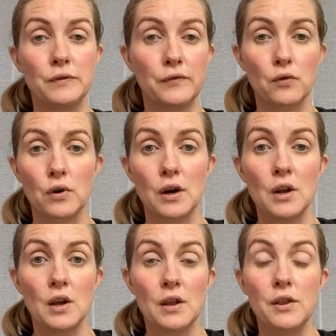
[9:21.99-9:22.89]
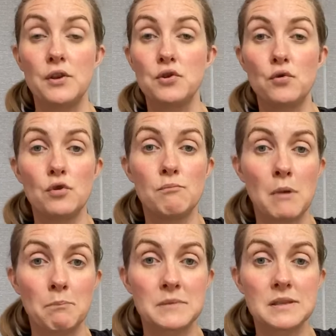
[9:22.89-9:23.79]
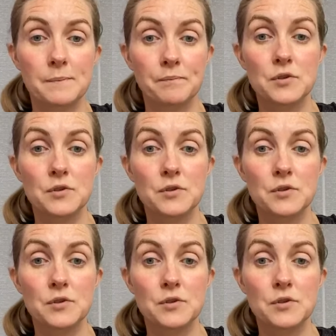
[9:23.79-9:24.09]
for the new mums.